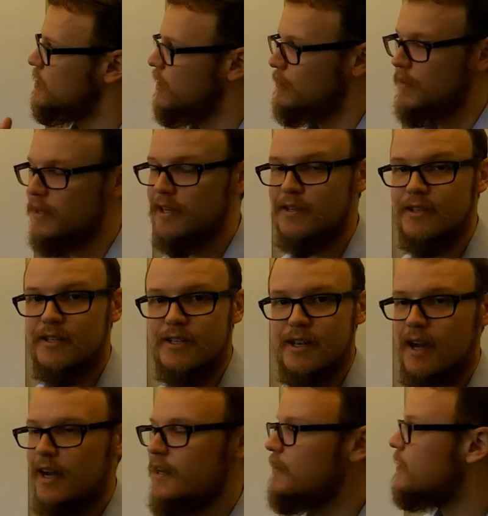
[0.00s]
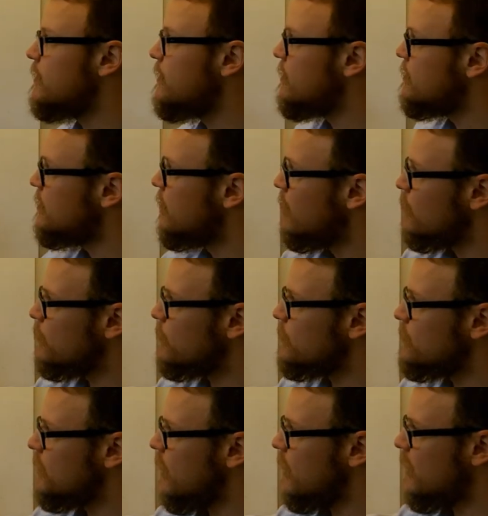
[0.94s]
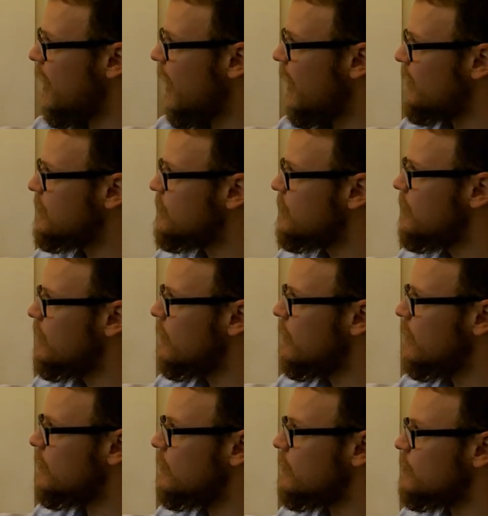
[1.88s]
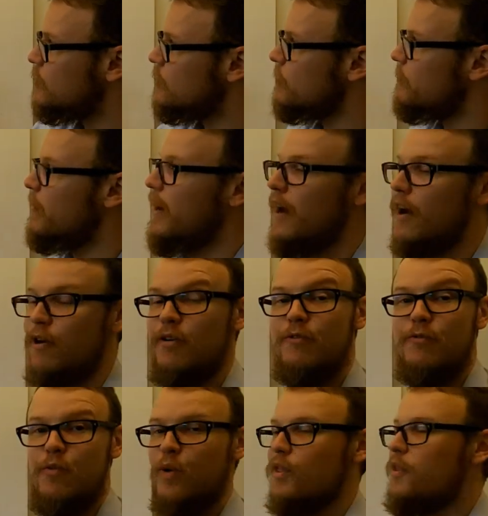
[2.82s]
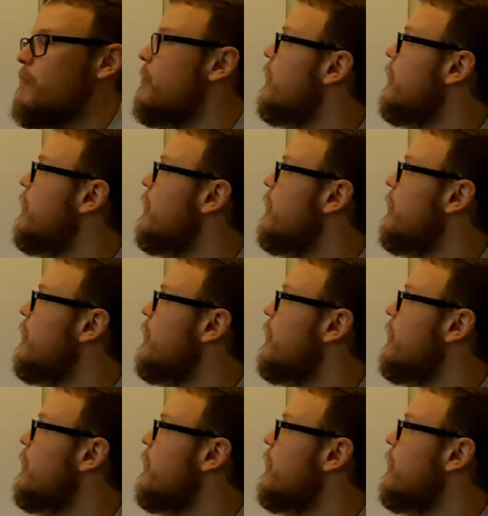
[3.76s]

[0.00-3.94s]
how we can say these. We say 8 and then to the power of what the